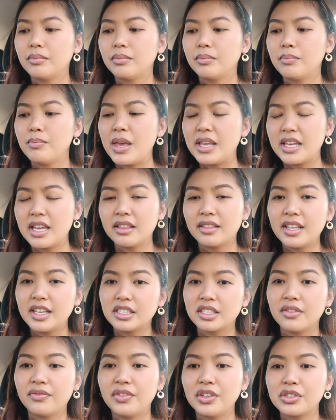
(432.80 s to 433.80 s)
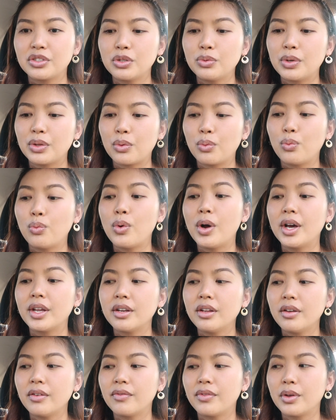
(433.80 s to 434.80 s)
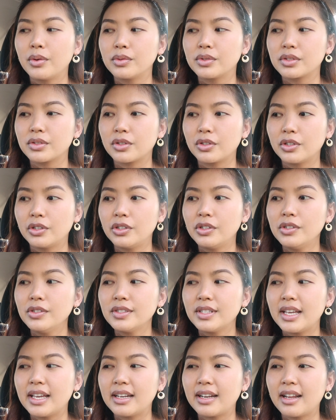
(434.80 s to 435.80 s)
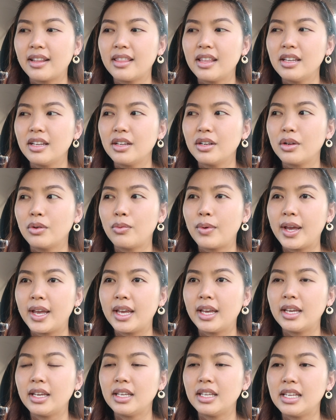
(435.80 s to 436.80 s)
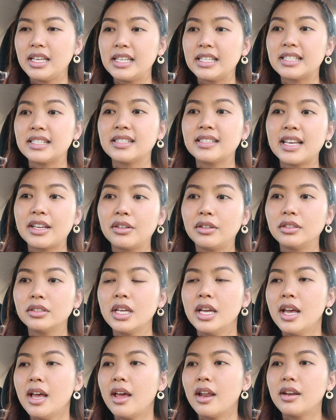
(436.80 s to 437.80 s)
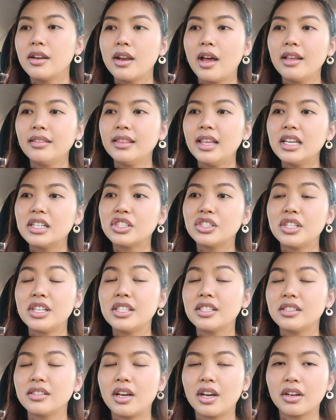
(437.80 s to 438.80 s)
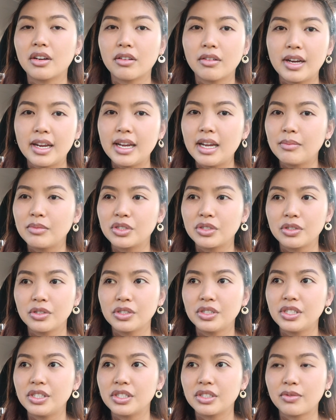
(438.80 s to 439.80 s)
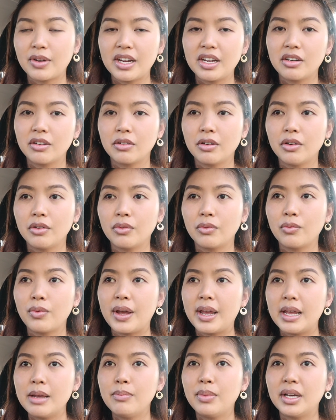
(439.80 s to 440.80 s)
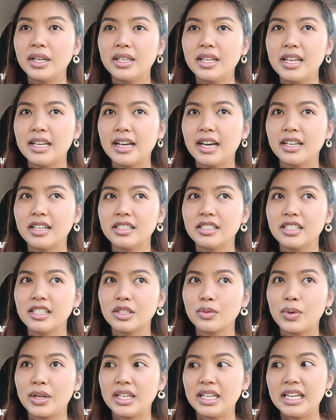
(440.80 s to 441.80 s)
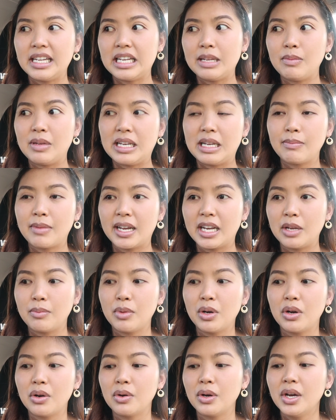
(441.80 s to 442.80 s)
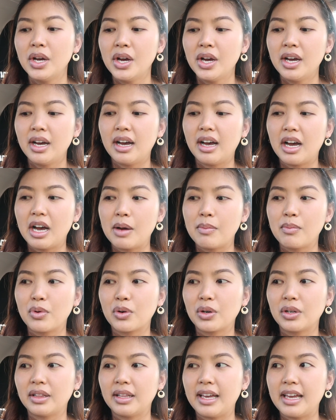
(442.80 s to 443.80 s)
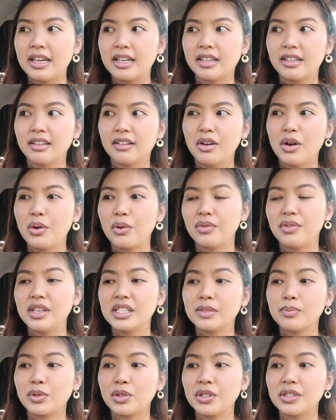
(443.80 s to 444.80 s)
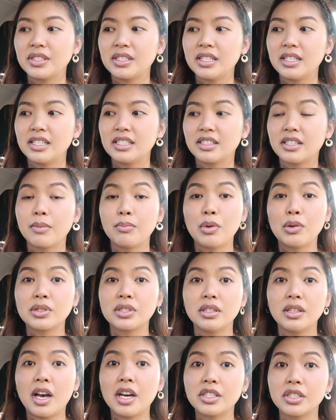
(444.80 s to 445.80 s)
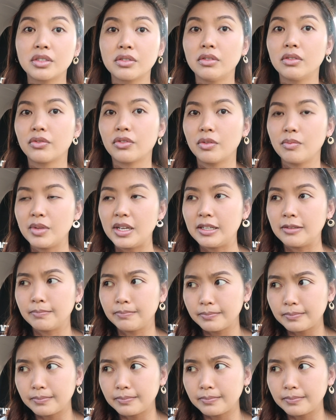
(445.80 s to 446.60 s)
making things official with one of those girls, and I think in a way he settled. Not that she's not great. I'm sure she's great in her own way, but he kind of just went eeny, meeny, miny, mo, or like, oh, this person is the most logical for me.